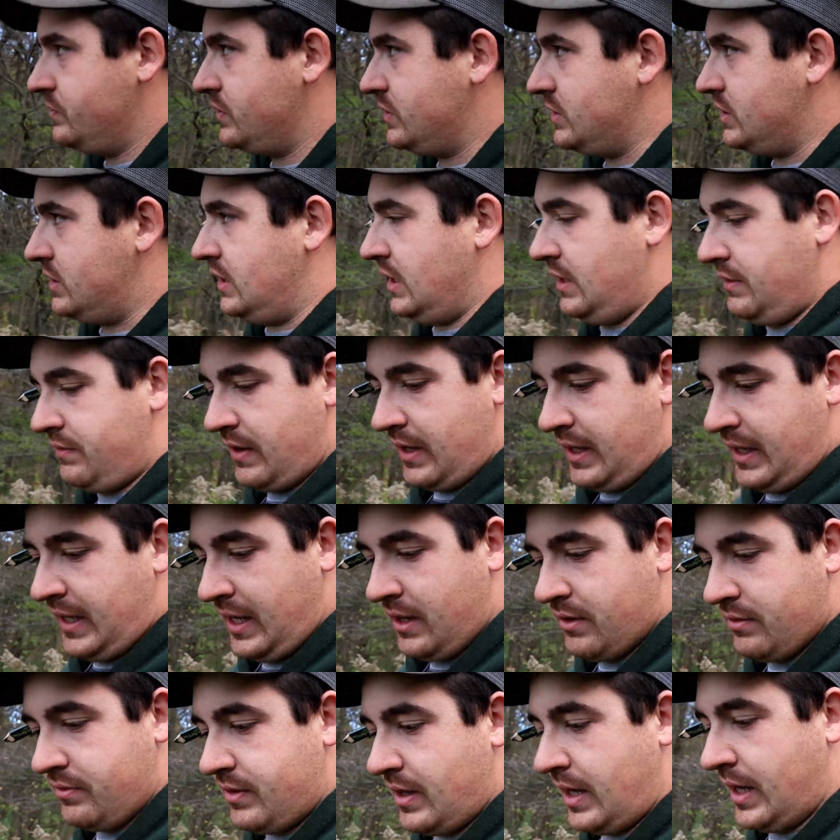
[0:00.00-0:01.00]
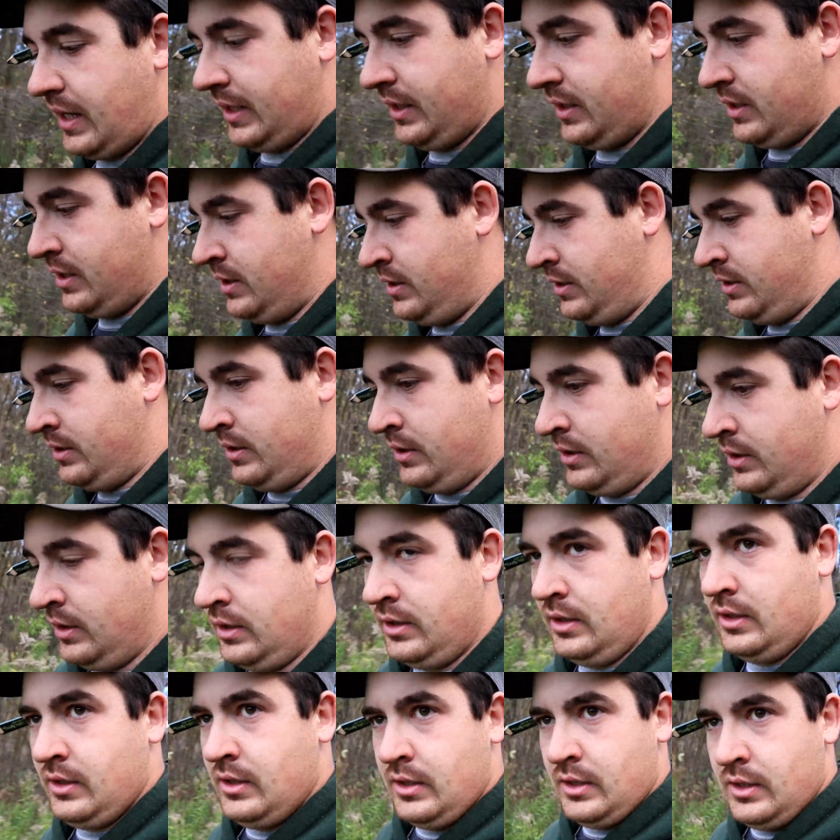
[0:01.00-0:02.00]
see if I can't find
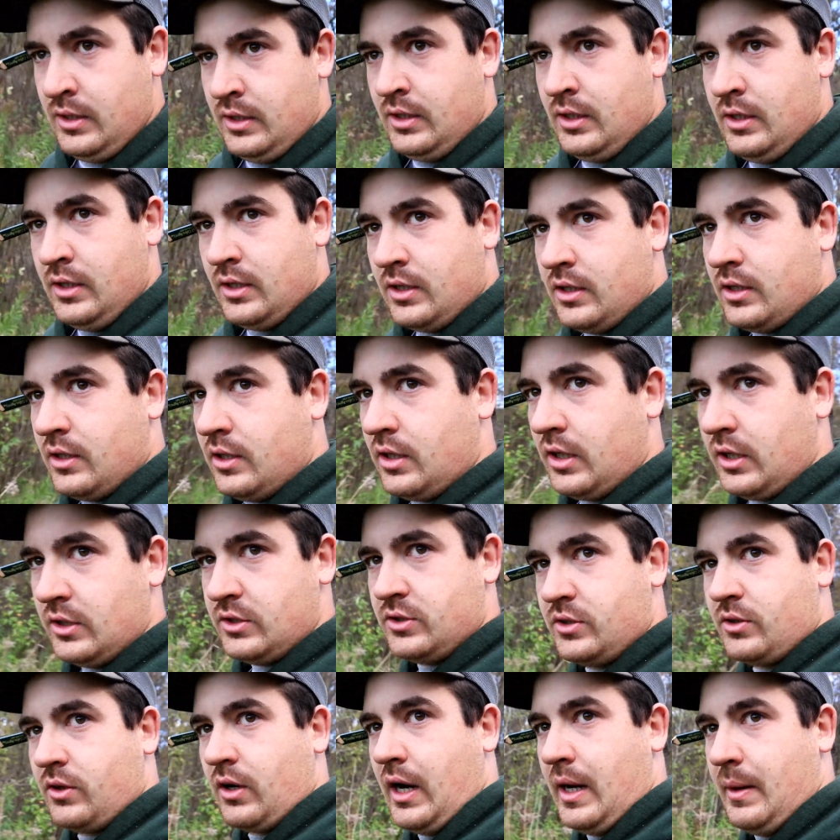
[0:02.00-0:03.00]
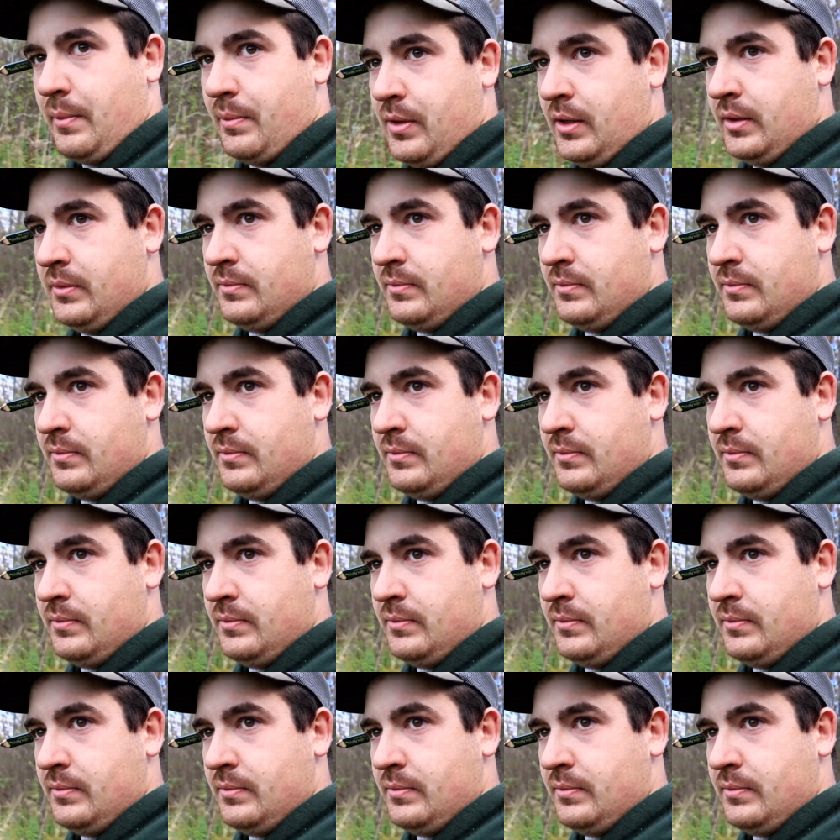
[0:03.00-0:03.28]
a scrape